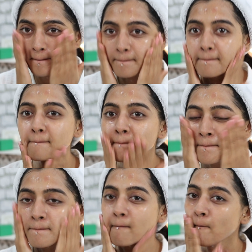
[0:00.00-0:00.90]
spectrum
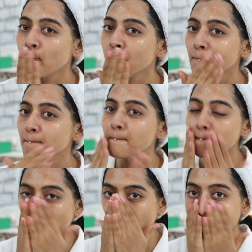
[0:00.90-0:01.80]
sunscreen to protect your
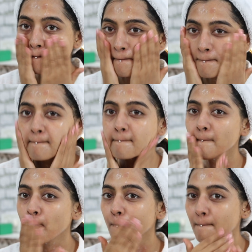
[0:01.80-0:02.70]
skin from the harmful
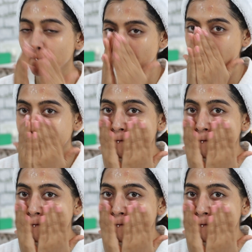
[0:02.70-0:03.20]
sun rays.